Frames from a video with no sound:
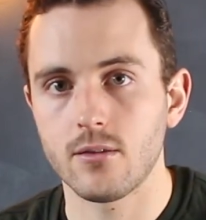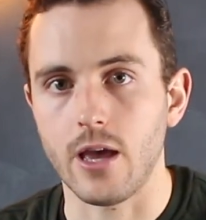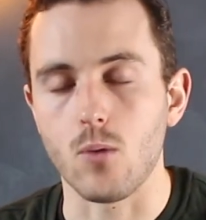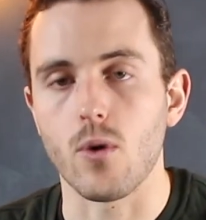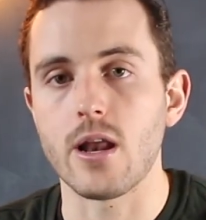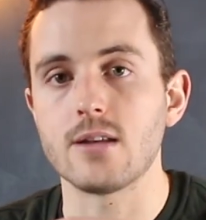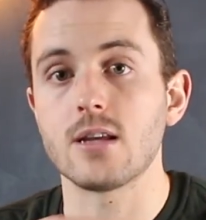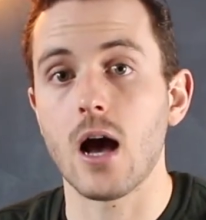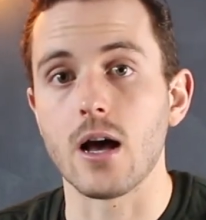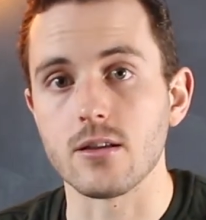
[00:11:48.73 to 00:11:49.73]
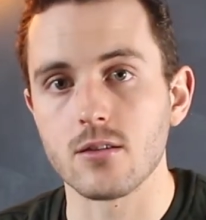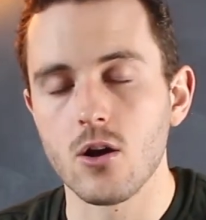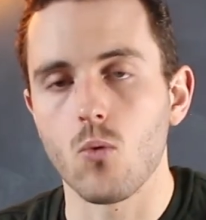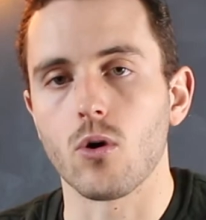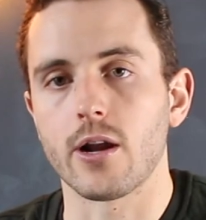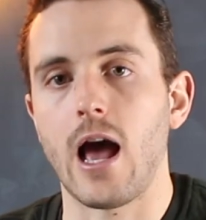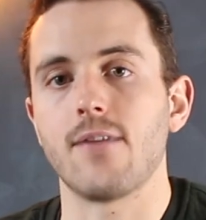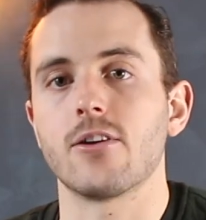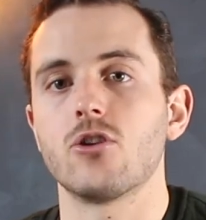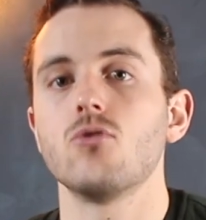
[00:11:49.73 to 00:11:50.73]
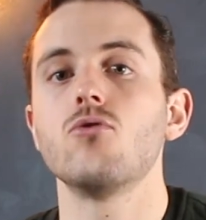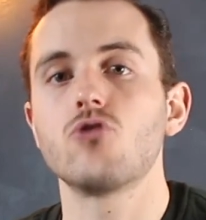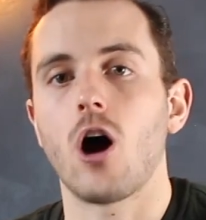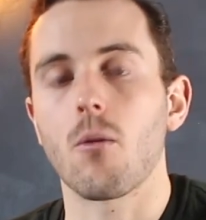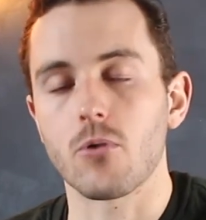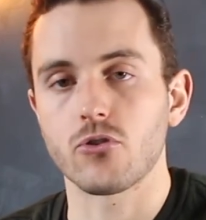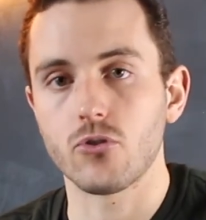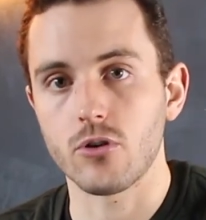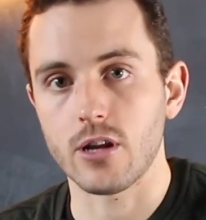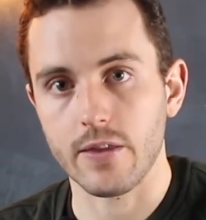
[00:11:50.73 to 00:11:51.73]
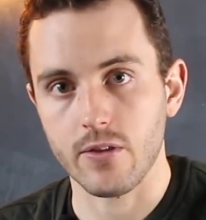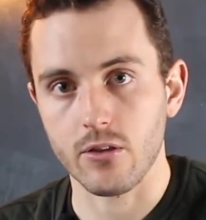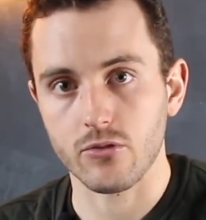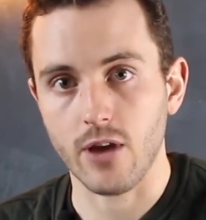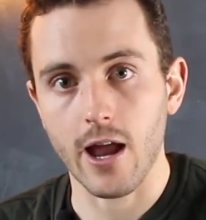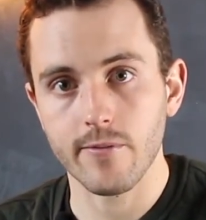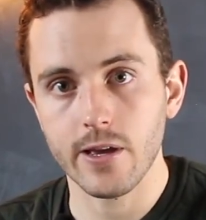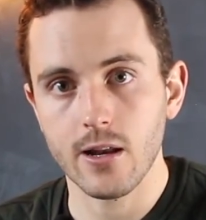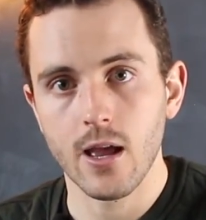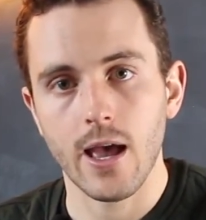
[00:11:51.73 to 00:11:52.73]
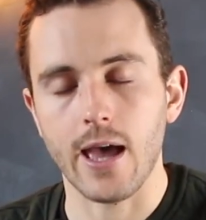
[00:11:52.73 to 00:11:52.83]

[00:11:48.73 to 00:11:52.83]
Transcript: And when it does, we're going to have a huge opportunity at the other side of it.